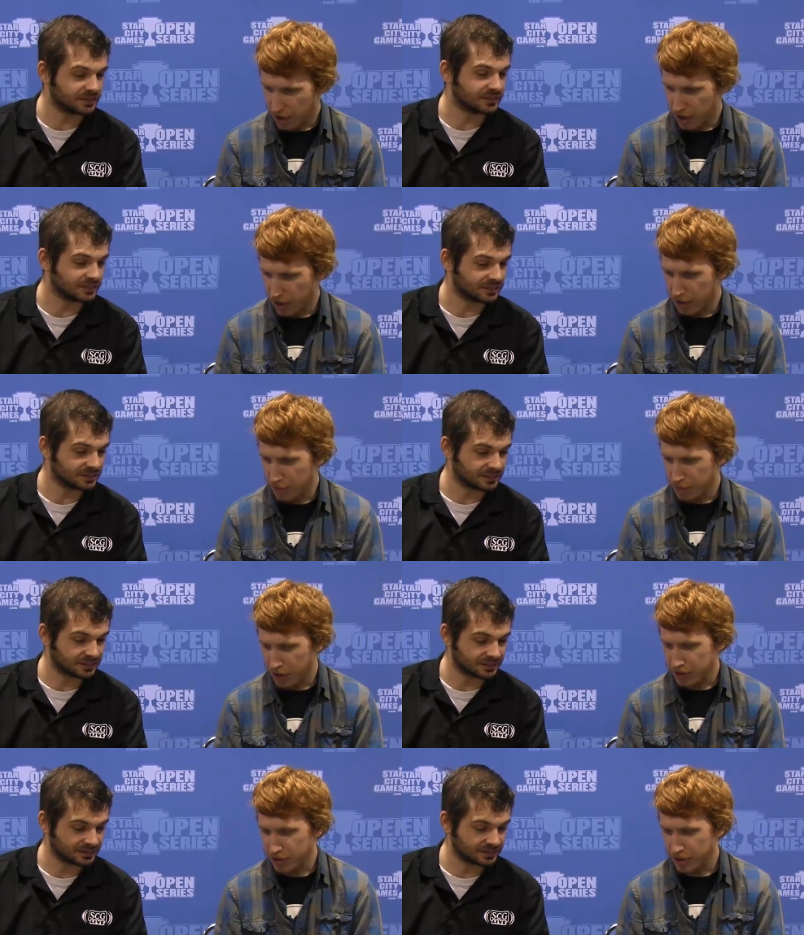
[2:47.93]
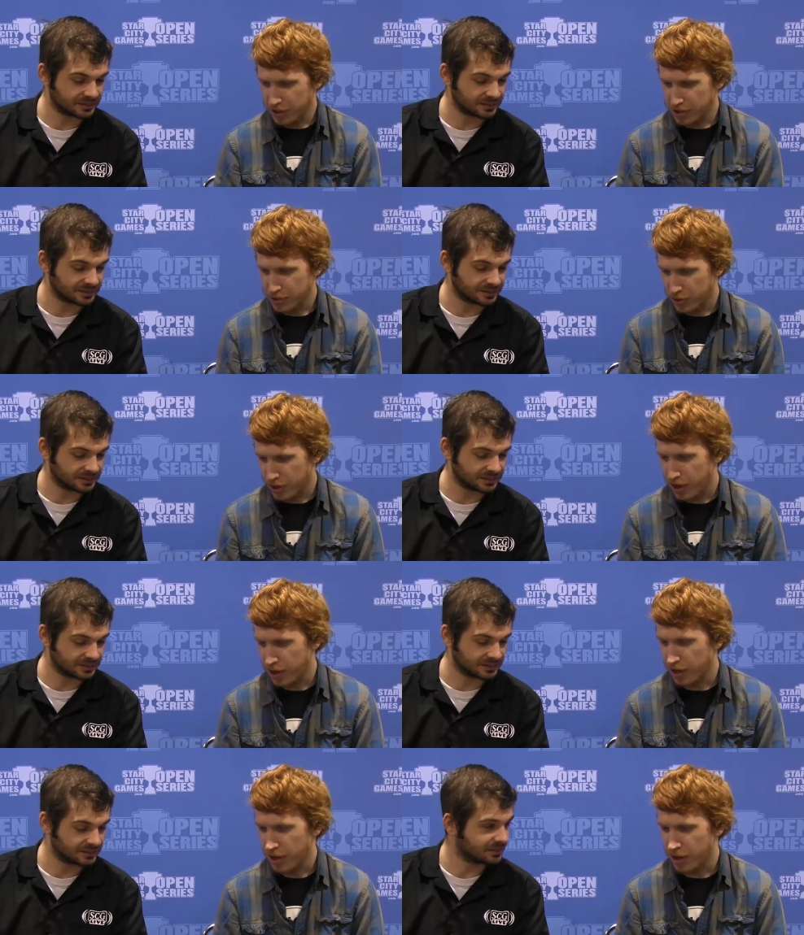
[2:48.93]
Speaker 1: Uh, but the uh, store
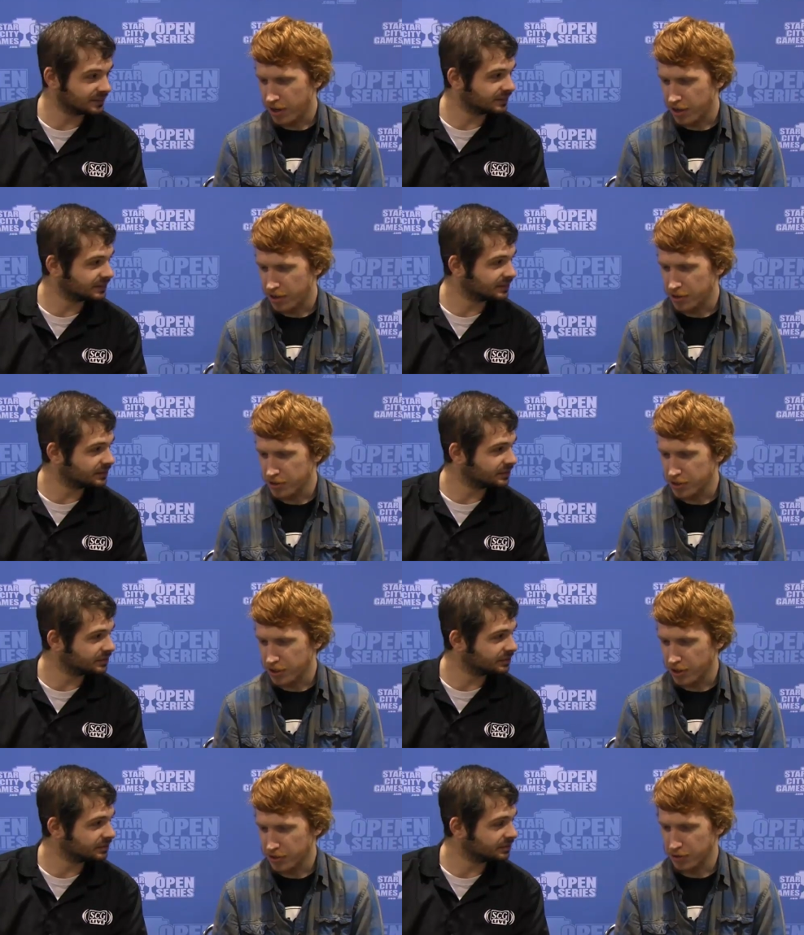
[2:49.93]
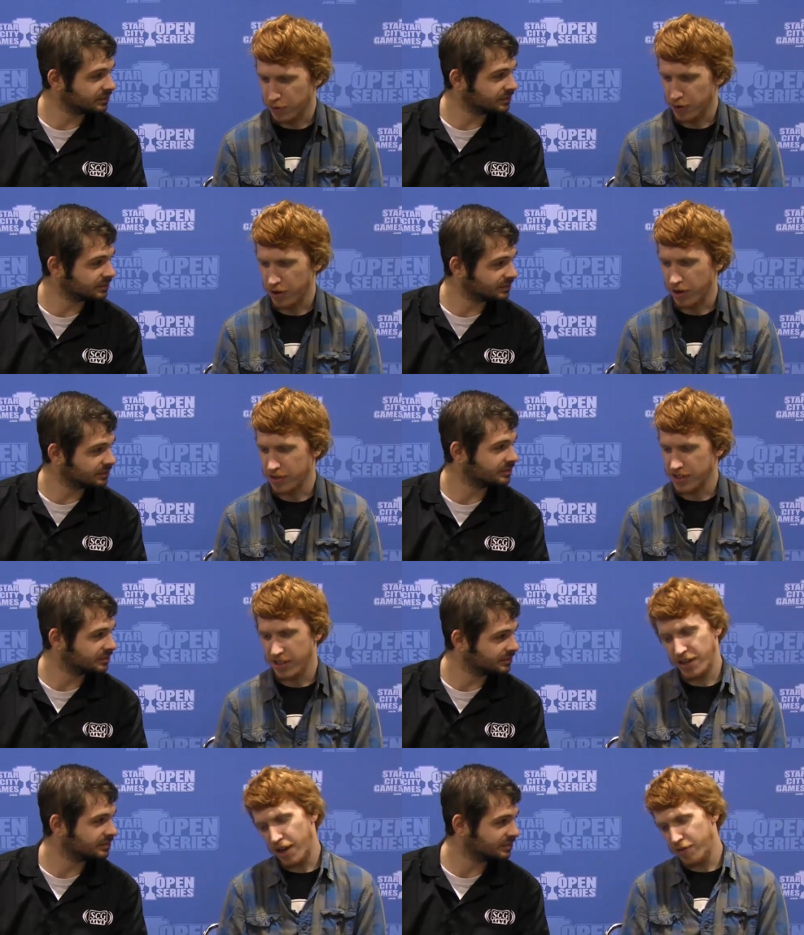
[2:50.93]
I, I uh, usually go to for cards, they
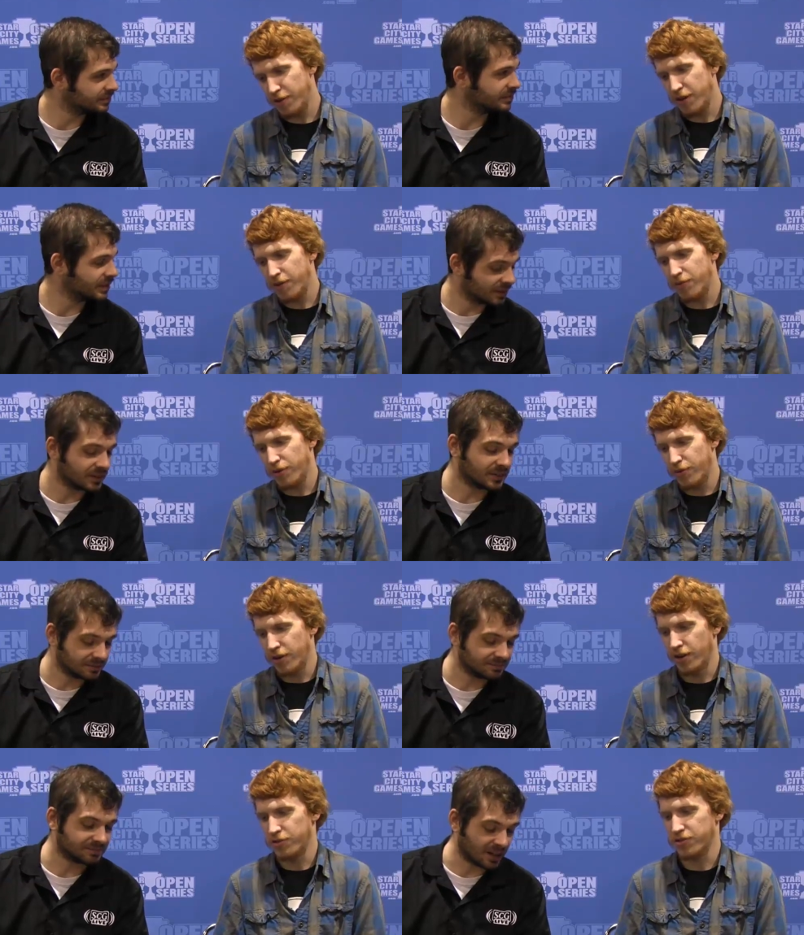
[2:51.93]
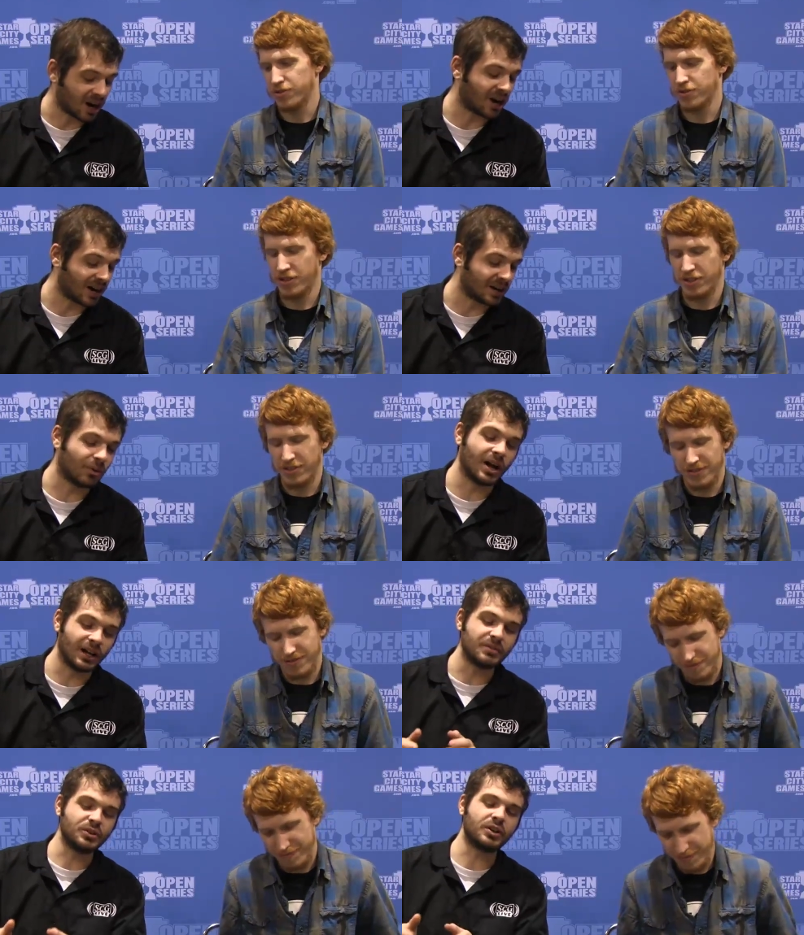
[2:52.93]
didn't have any black border wood elves. All right.
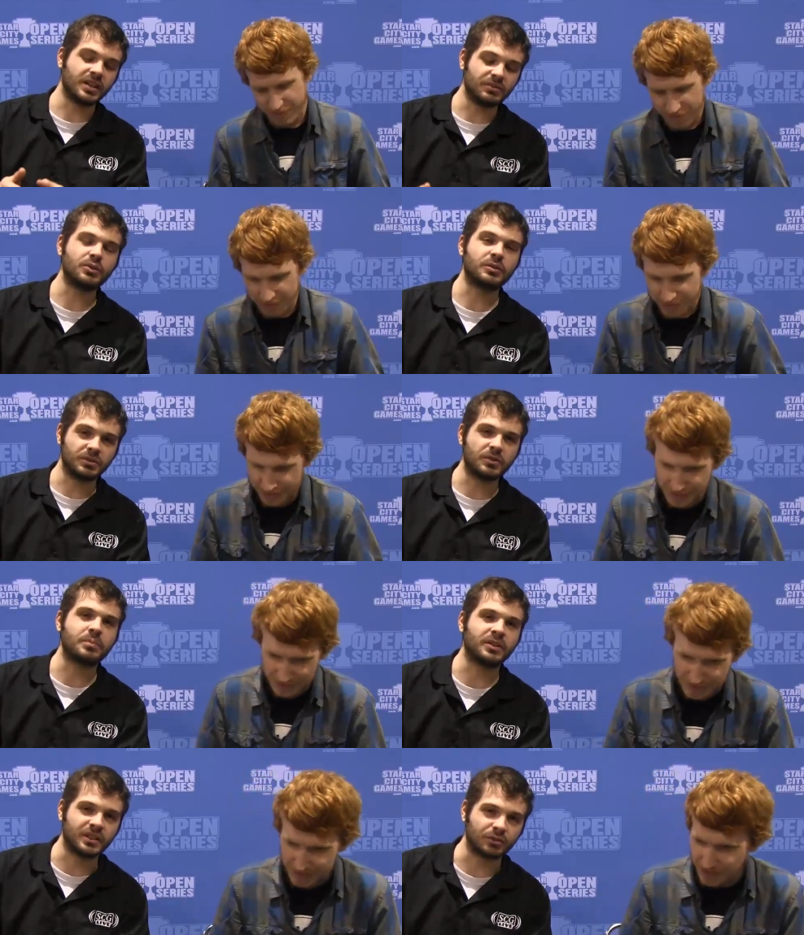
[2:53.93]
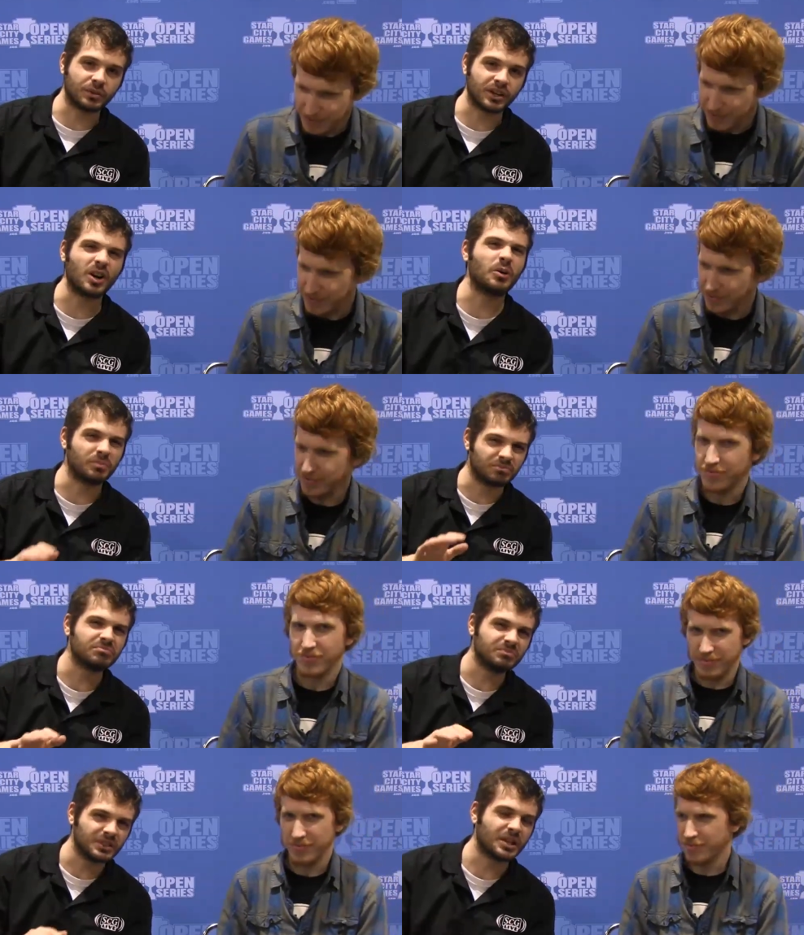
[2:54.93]
well,
Speaker 2: if you're if you if you're building this one at home,
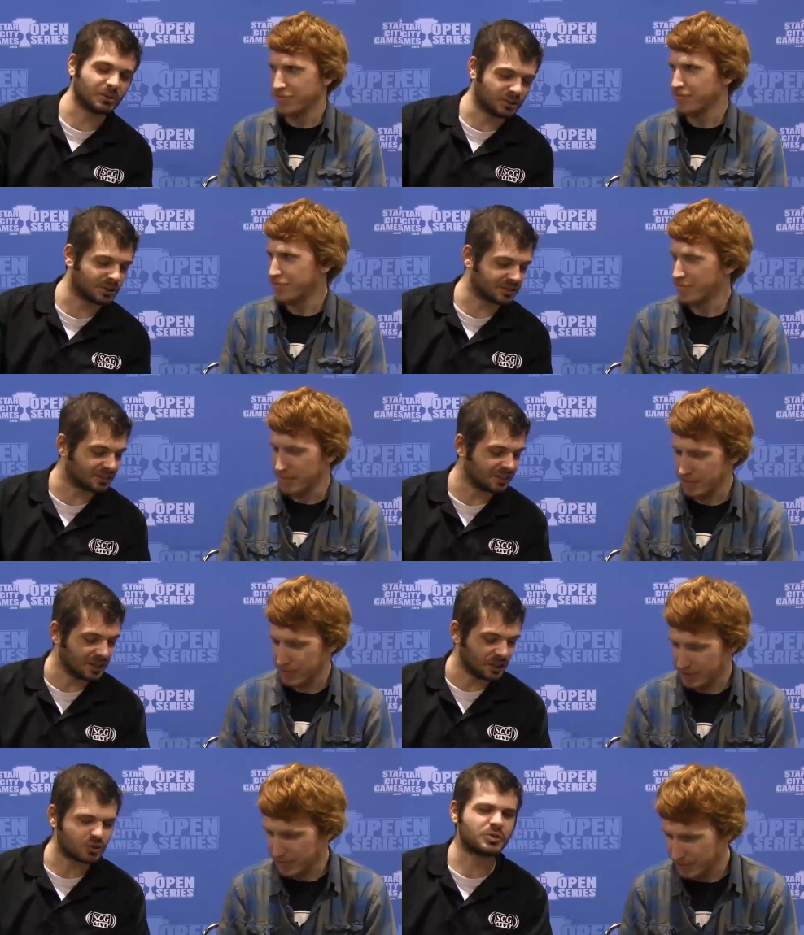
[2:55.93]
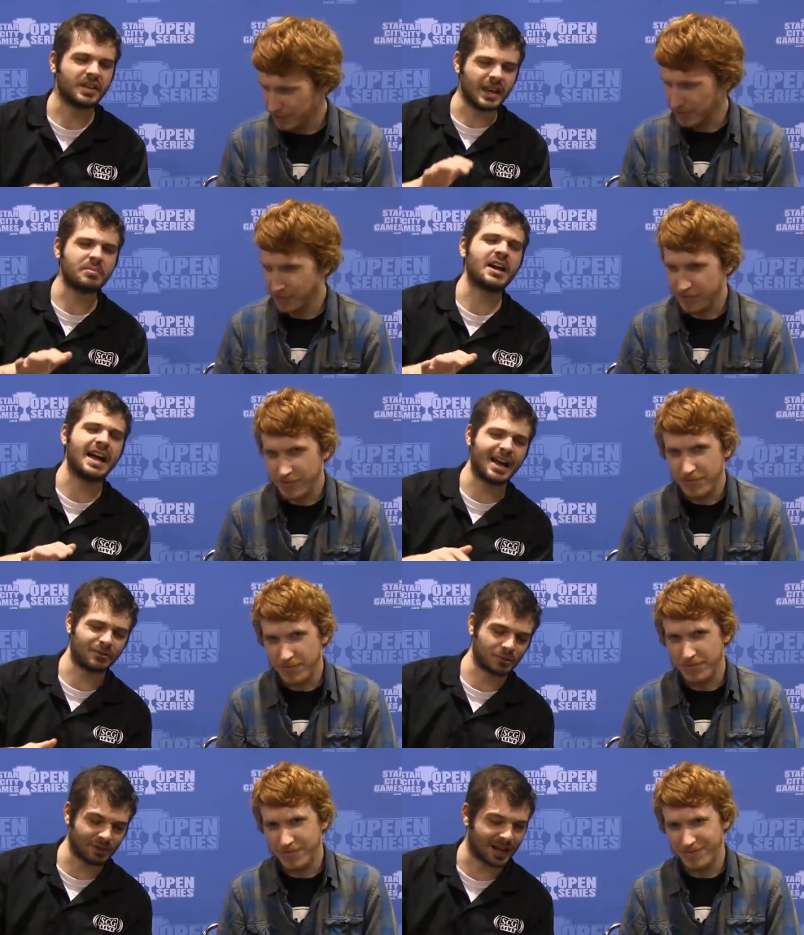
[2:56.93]
you know you can keep an eye
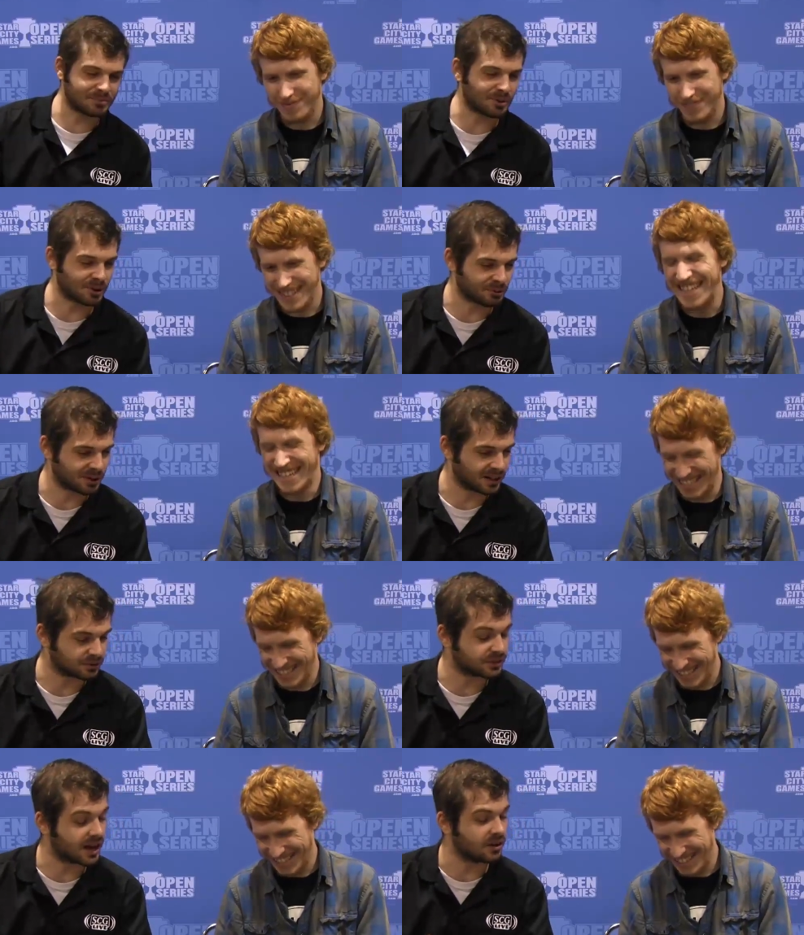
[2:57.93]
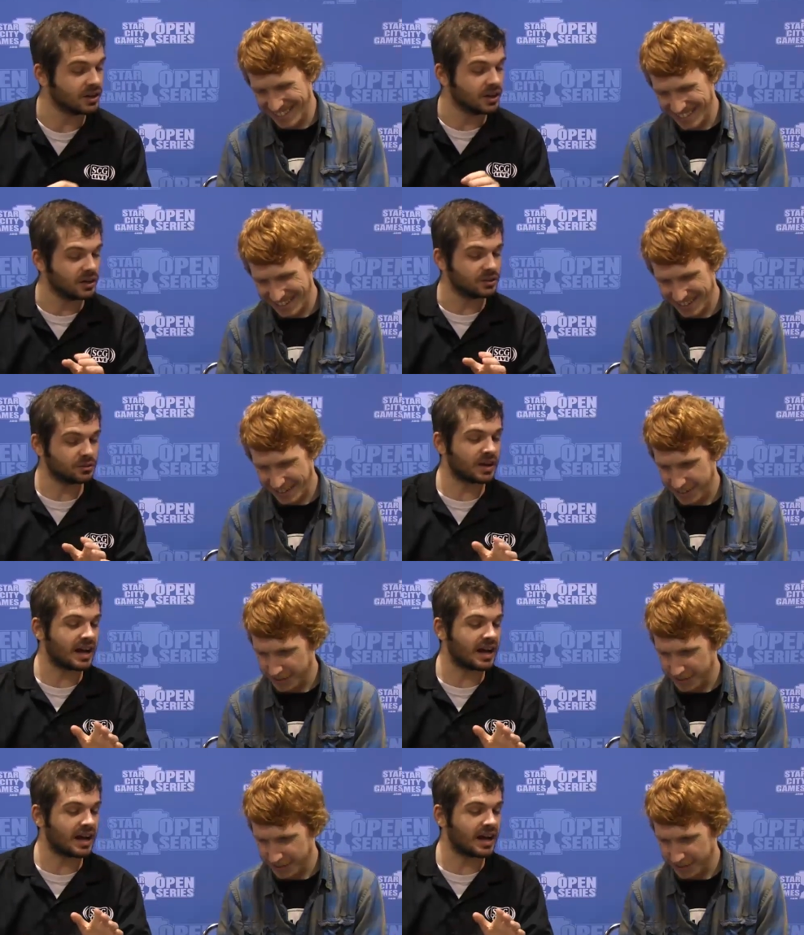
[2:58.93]
out for black border wood elves. Now, you've